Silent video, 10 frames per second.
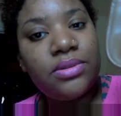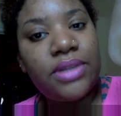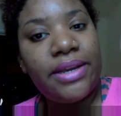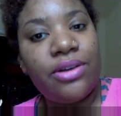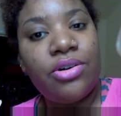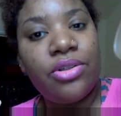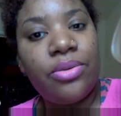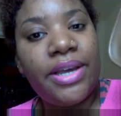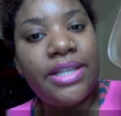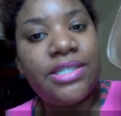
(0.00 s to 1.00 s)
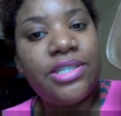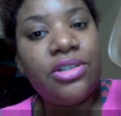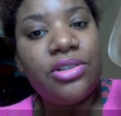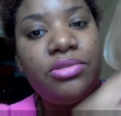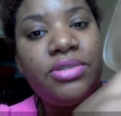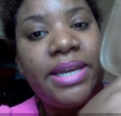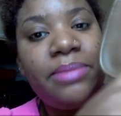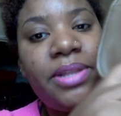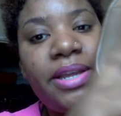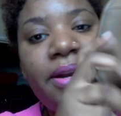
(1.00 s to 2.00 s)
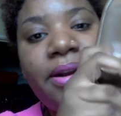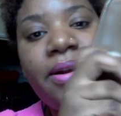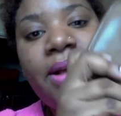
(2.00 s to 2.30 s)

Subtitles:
like all the way. It's still a little damp there,